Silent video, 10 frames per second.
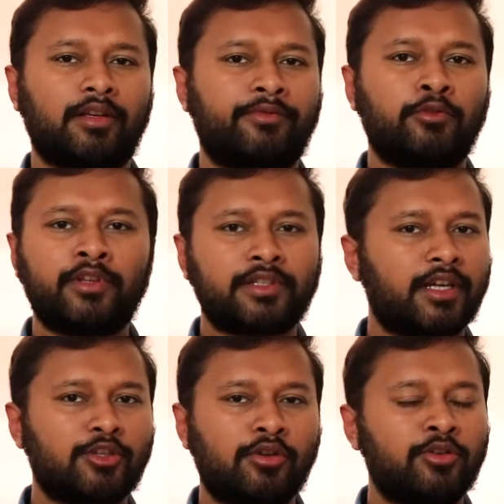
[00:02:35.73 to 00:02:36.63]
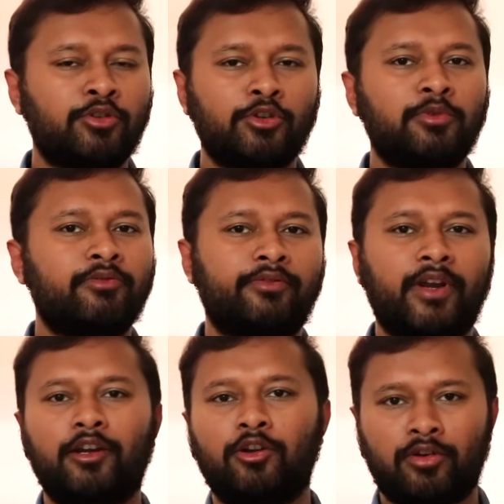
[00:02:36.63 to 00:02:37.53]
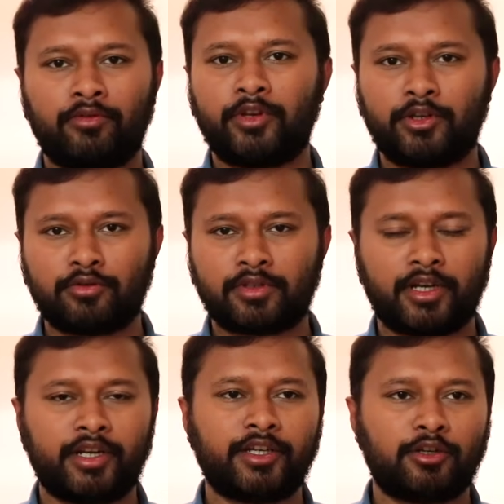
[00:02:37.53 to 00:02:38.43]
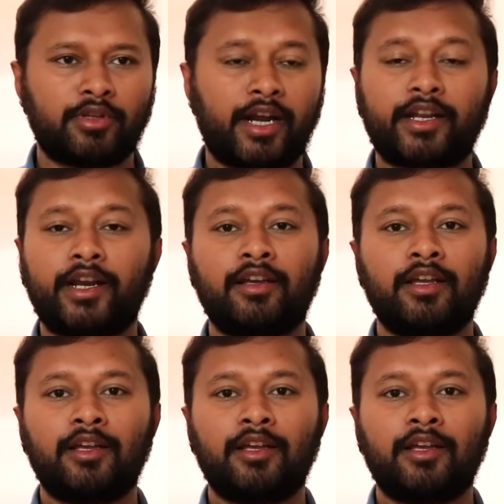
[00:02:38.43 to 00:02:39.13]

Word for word: if you will search on youtube you will find a lot of videos related to that and